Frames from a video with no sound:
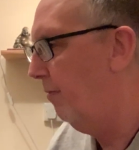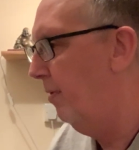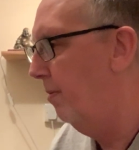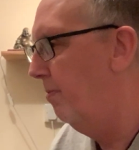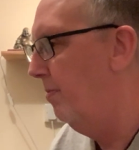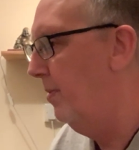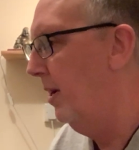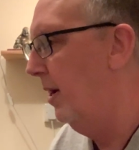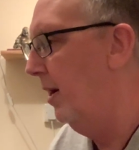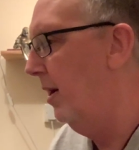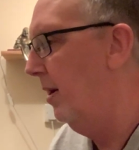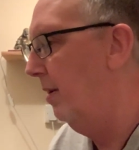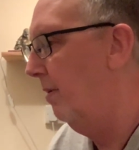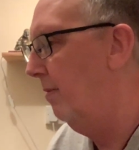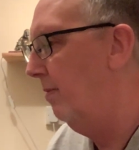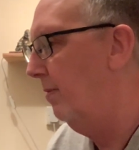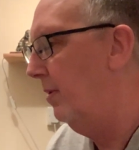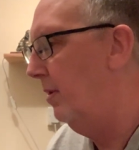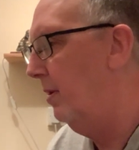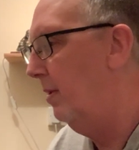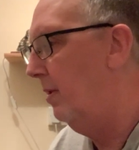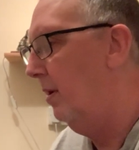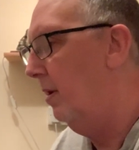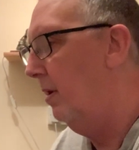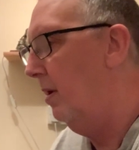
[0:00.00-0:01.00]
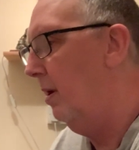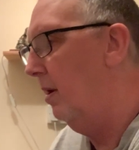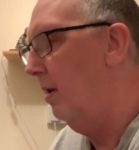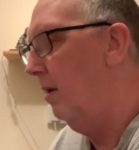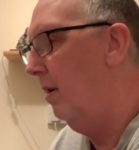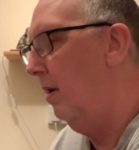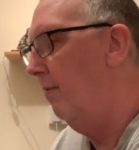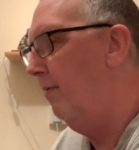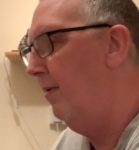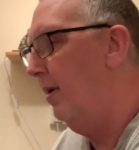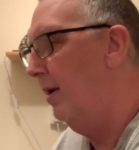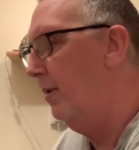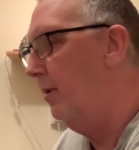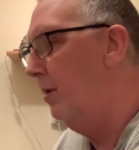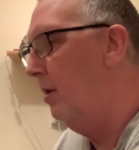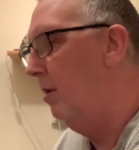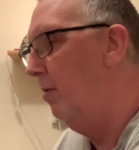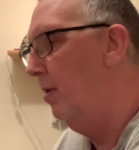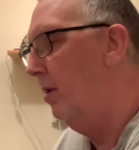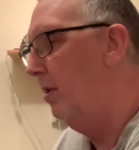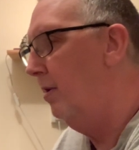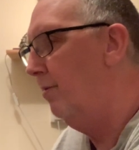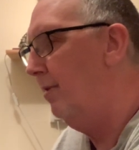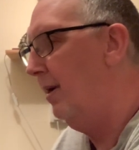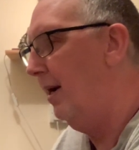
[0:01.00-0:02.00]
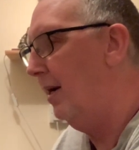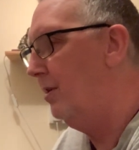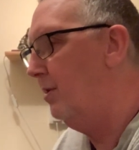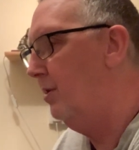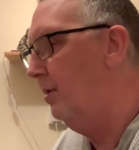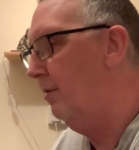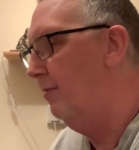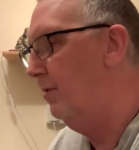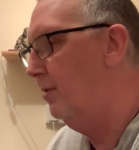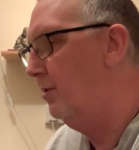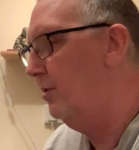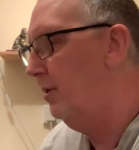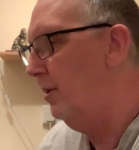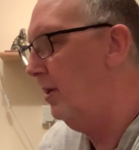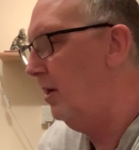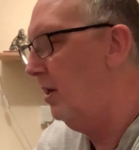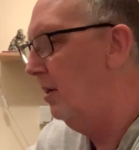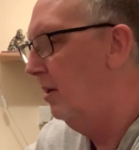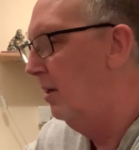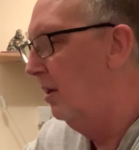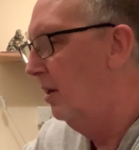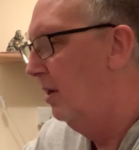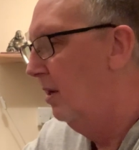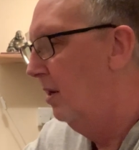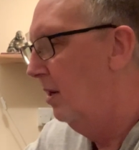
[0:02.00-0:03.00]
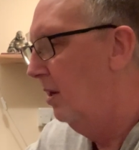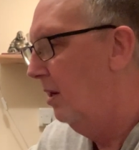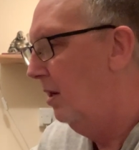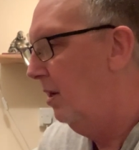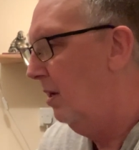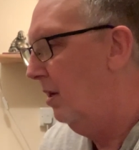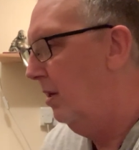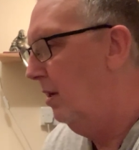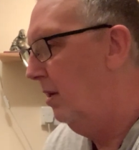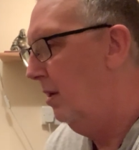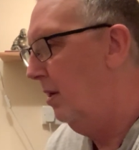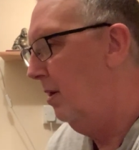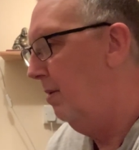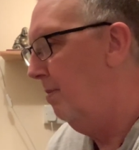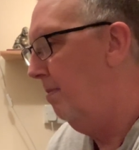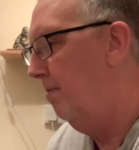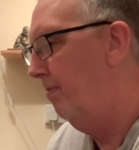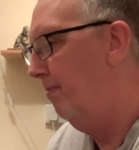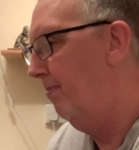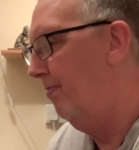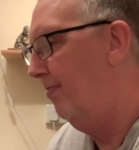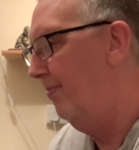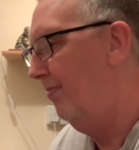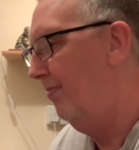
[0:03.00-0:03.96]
from that, I've had no other activity. And